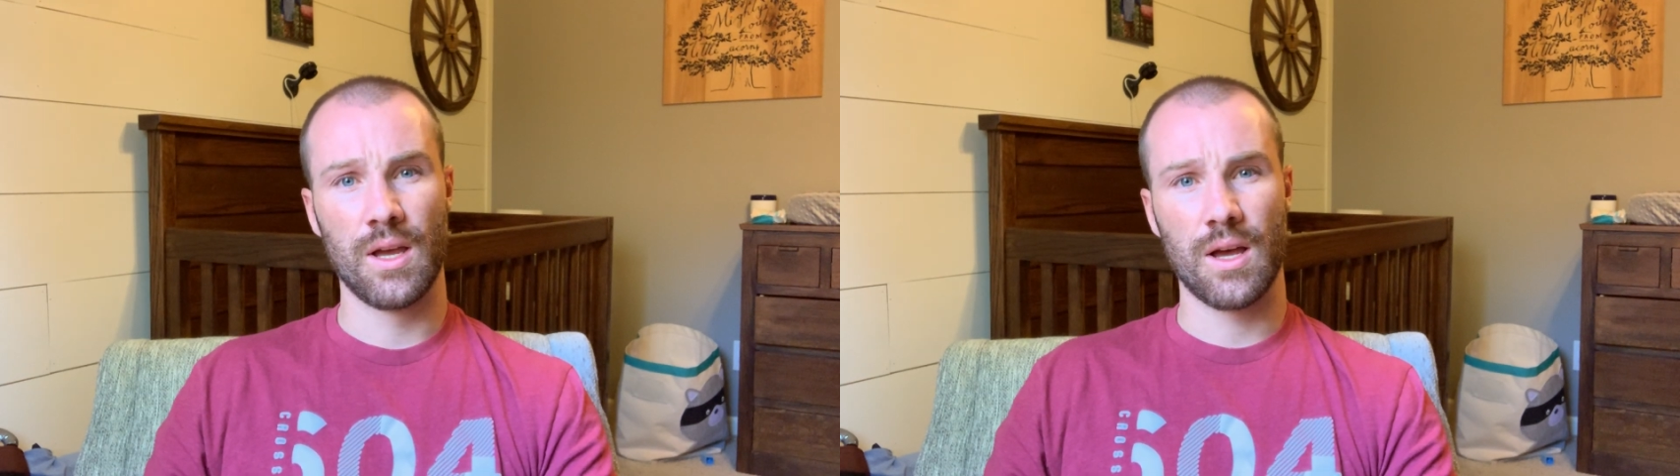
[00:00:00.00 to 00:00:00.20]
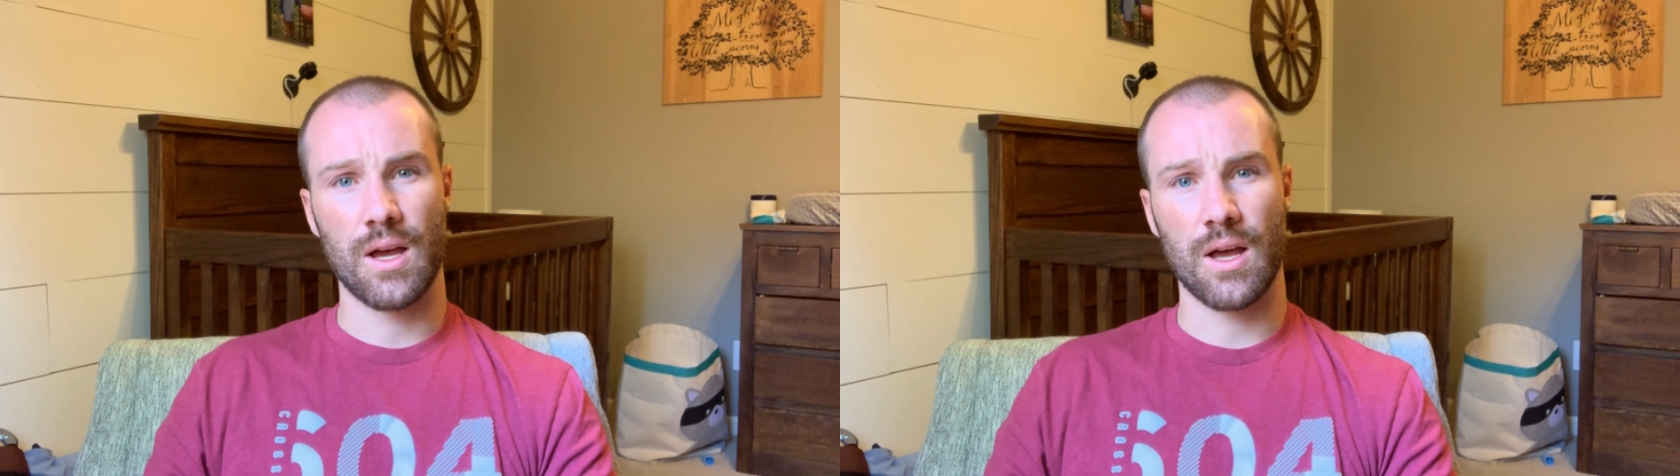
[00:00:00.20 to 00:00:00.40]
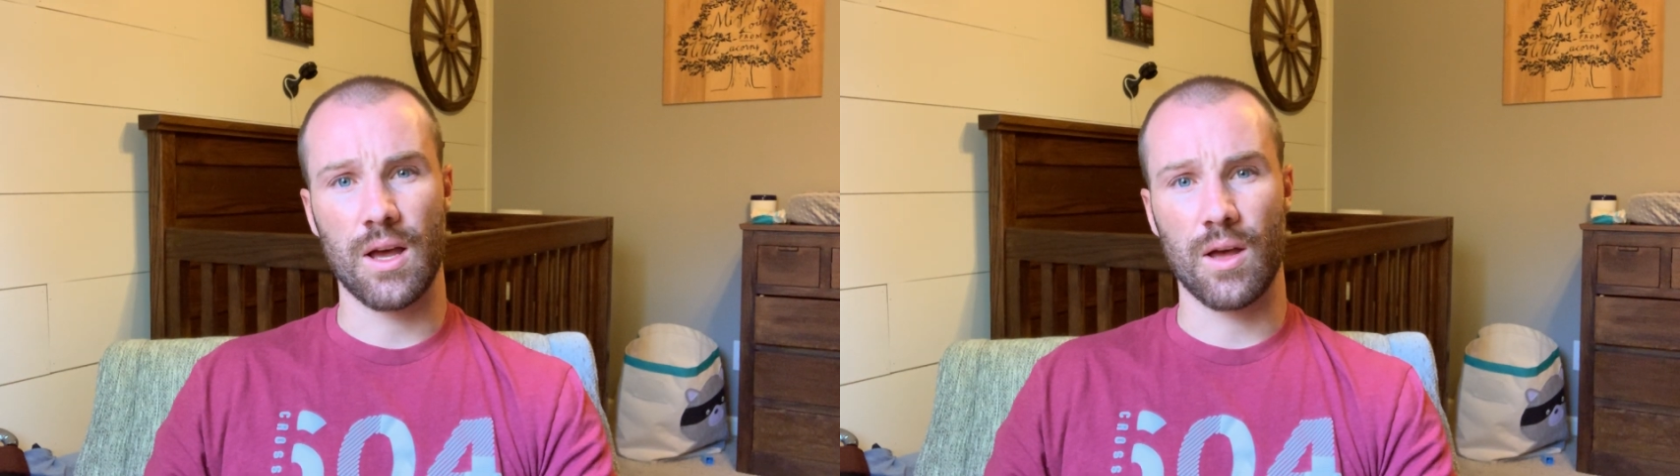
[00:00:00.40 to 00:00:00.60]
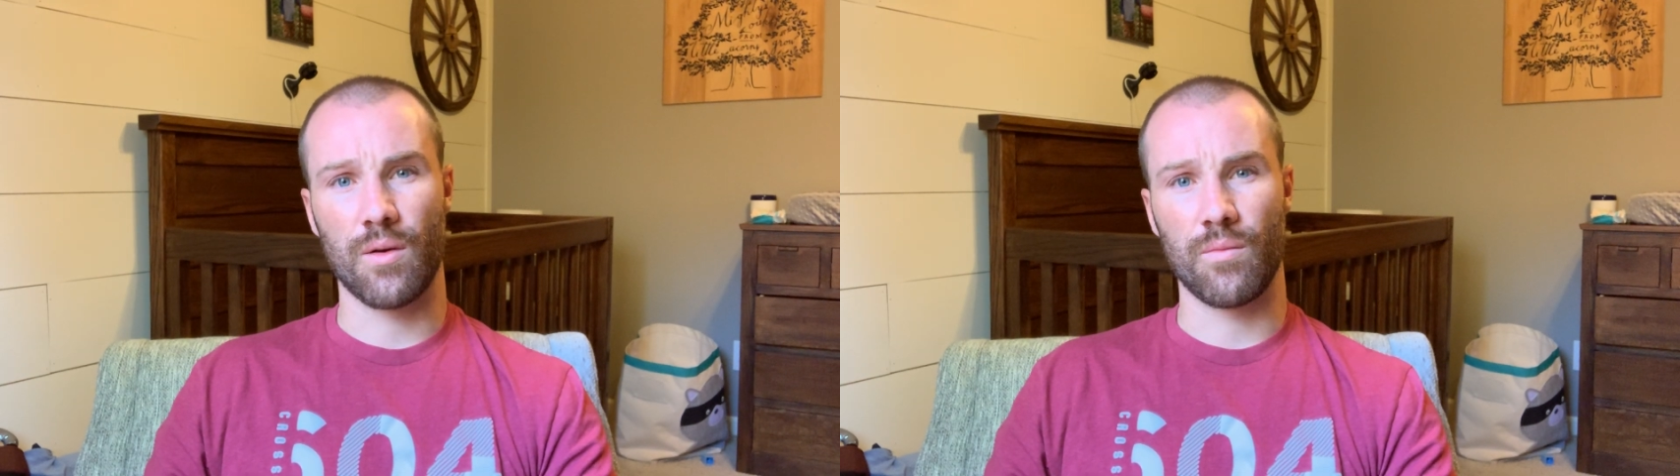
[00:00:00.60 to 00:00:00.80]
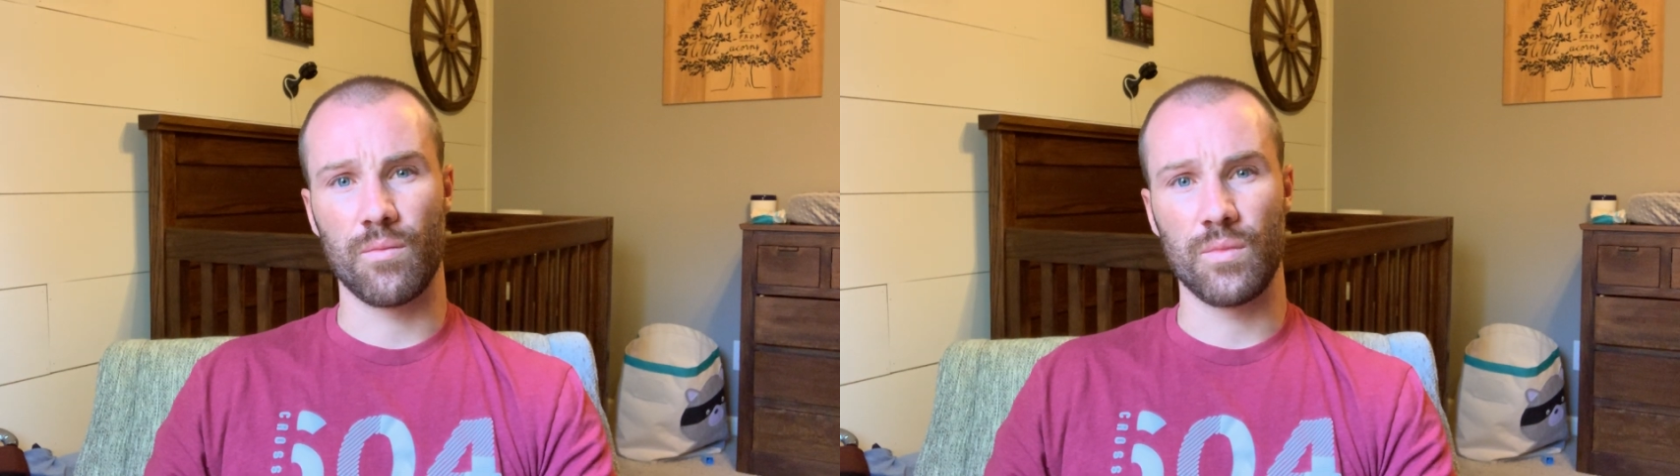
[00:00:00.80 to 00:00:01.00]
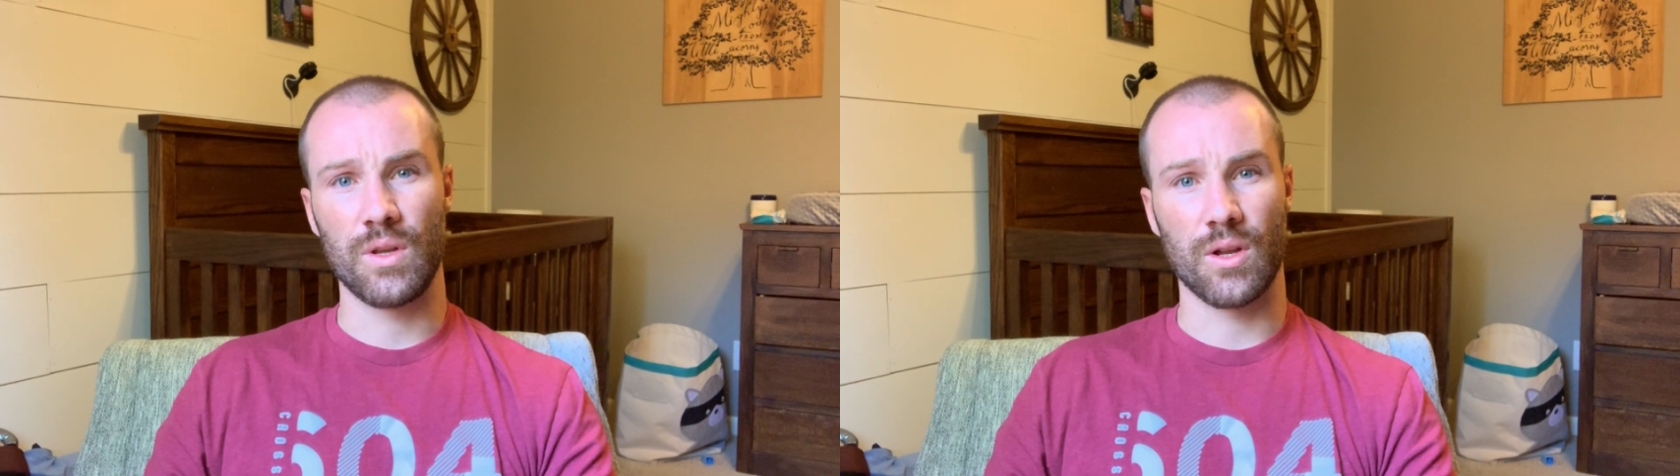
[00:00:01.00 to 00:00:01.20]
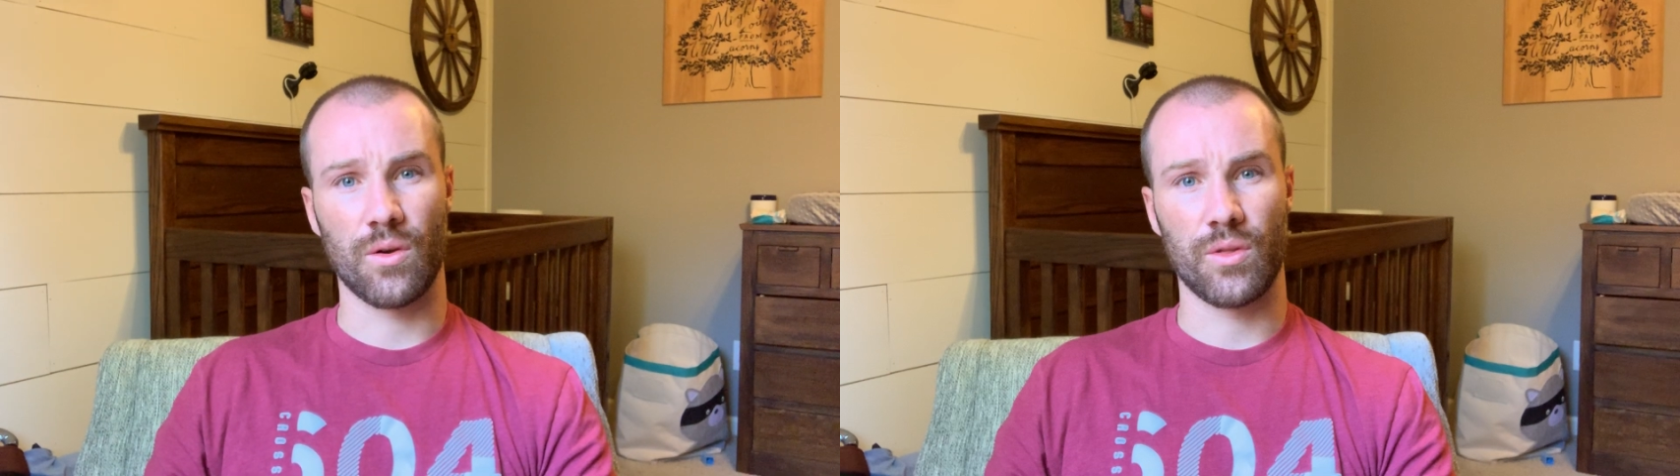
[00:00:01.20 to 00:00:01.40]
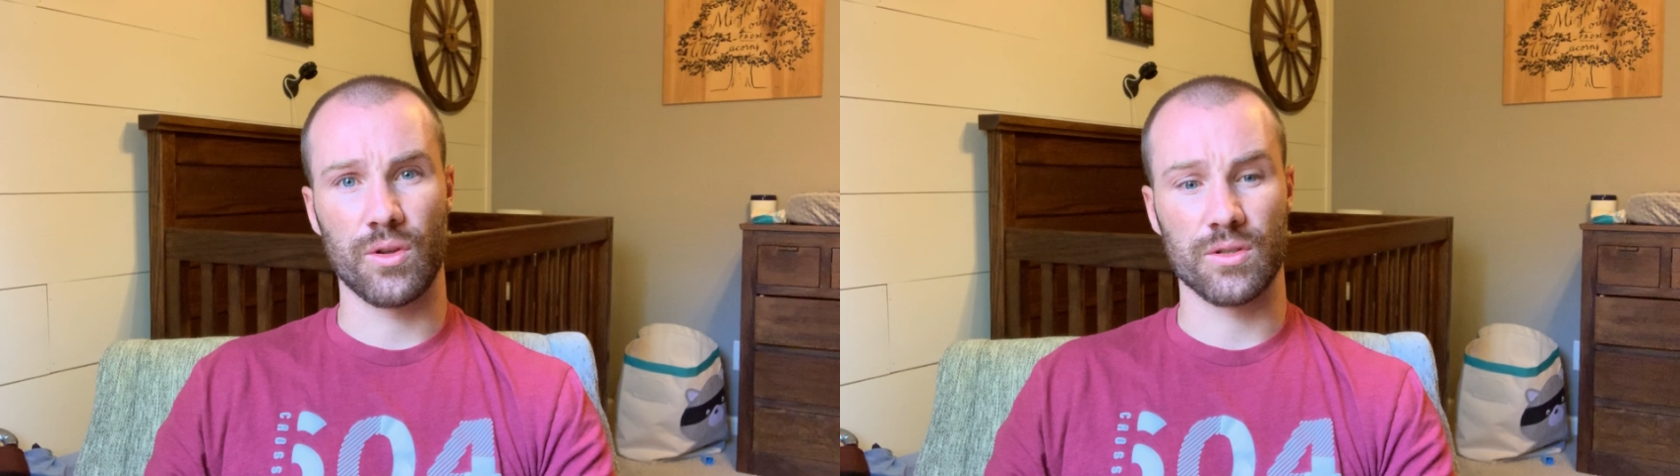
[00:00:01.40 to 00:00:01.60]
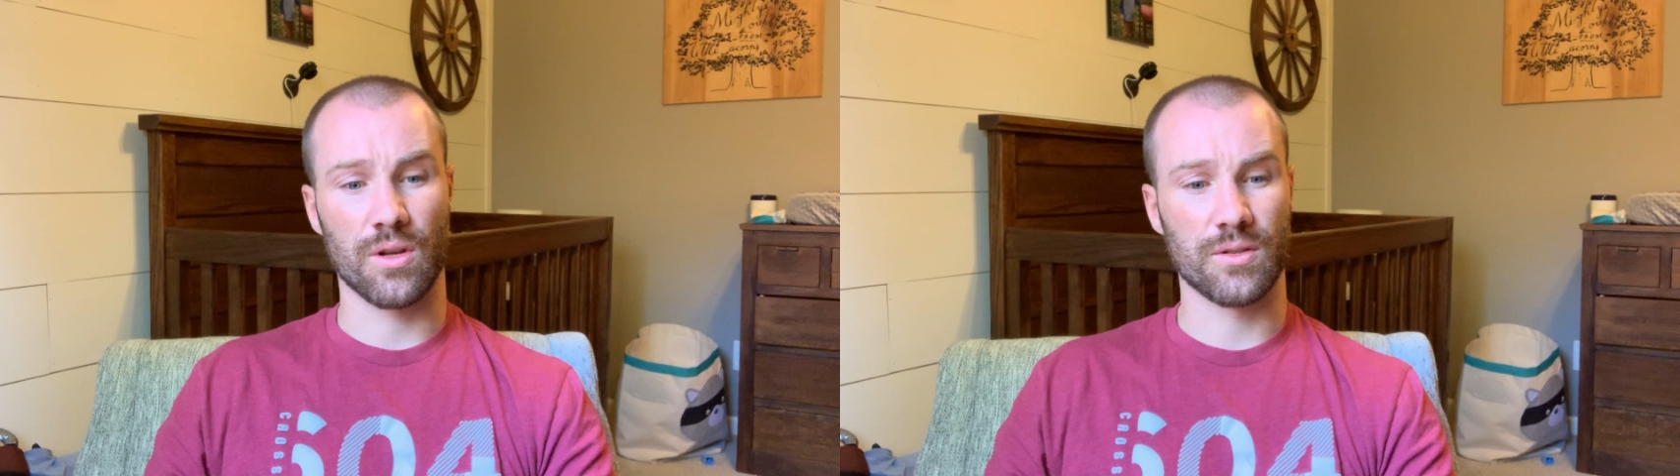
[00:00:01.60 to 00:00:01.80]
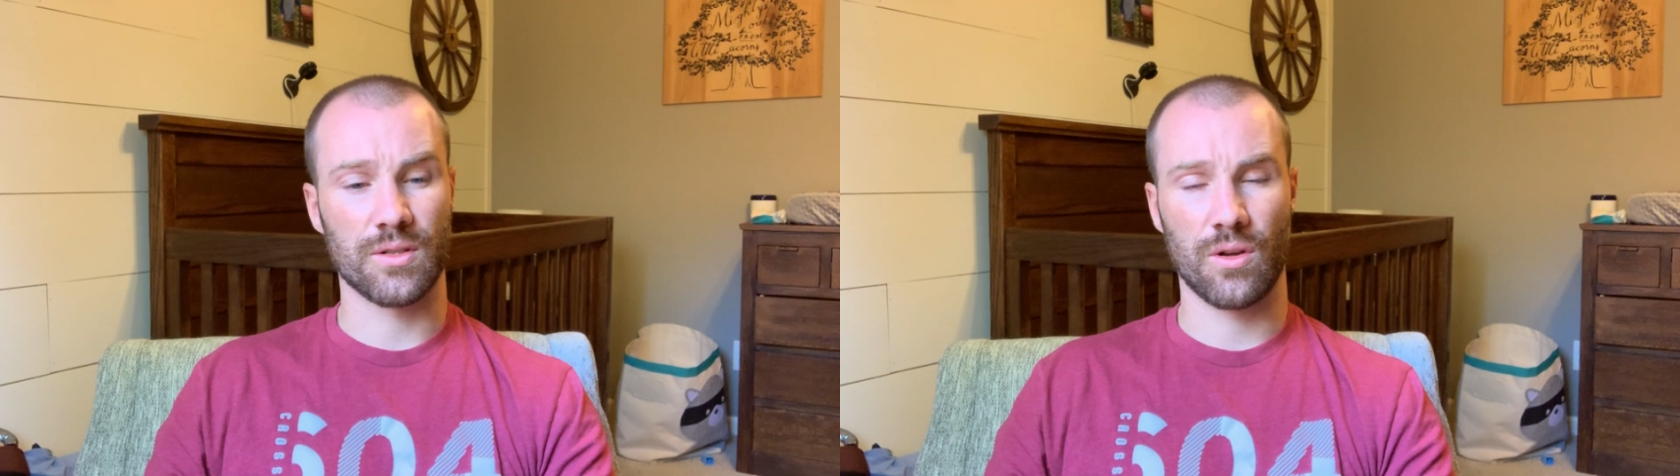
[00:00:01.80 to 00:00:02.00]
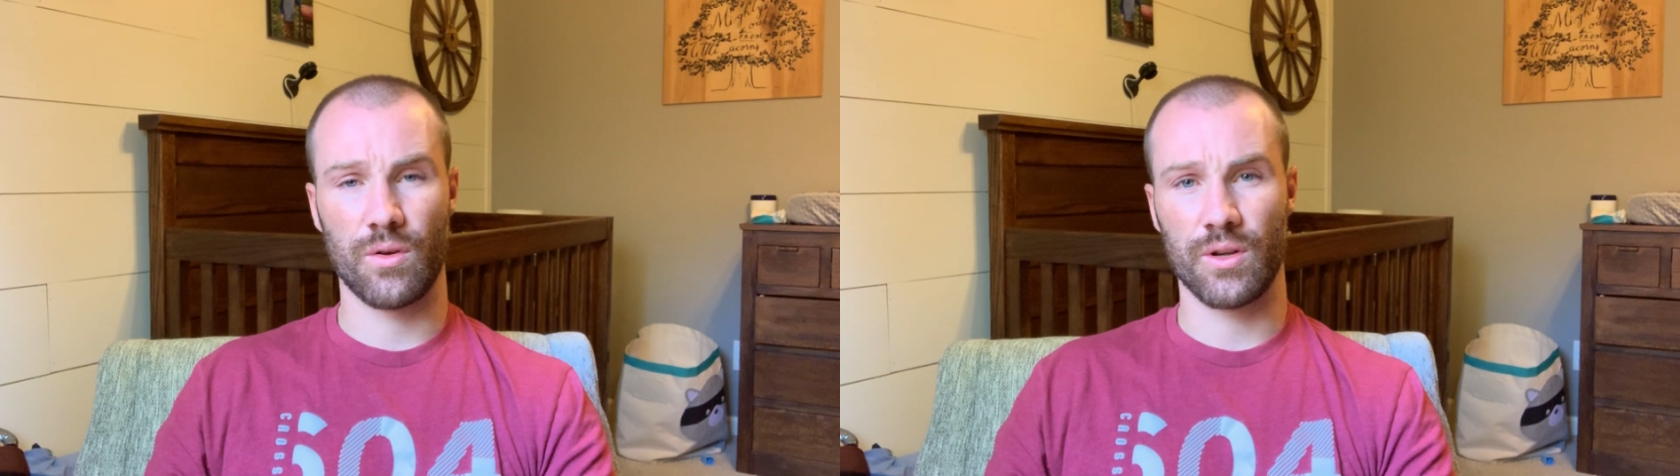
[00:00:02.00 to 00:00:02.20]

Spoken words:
There's also